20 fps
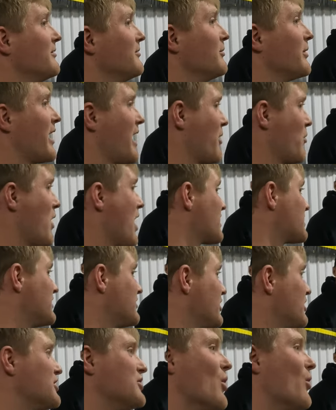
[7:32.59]
When I walked
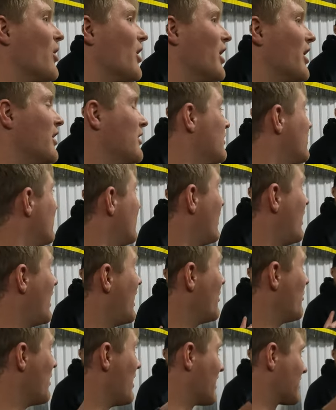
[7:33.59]
in the door,
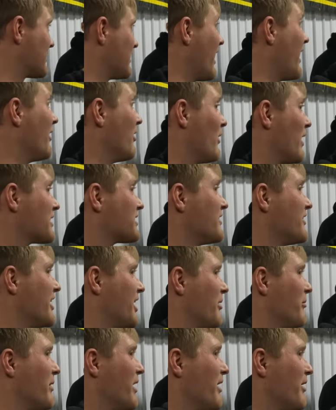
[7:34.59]
I walked in
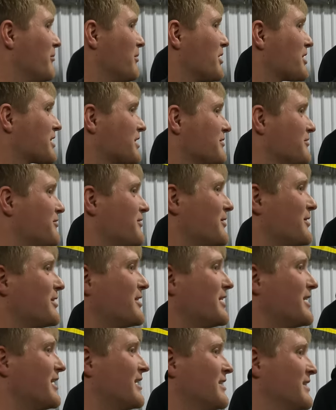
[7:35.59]
there, I'm looking
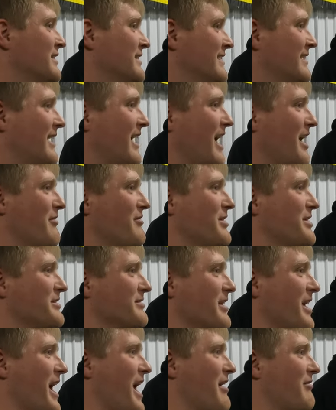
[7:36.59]
for the
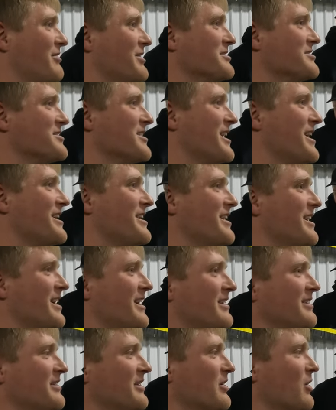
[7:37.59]
Evans, and
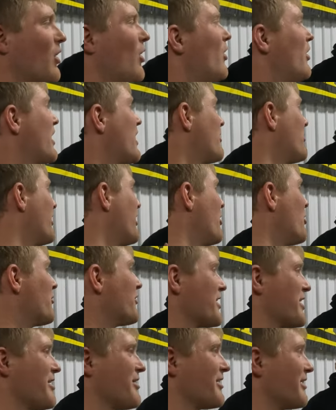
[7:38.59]
they go, oh yeah, they're right
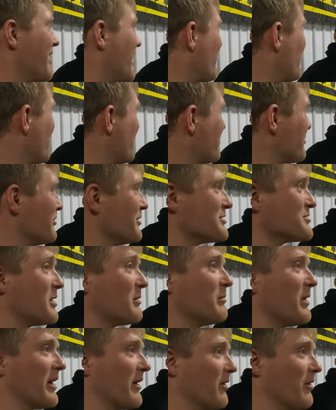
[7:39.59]
over here, and I went through this,
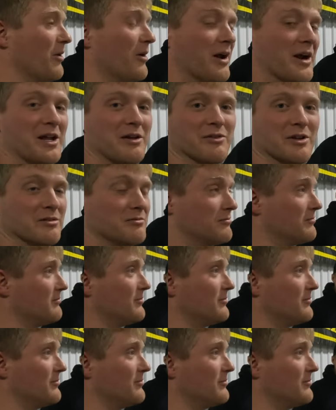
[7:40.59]
I'm like, oh, I didn't even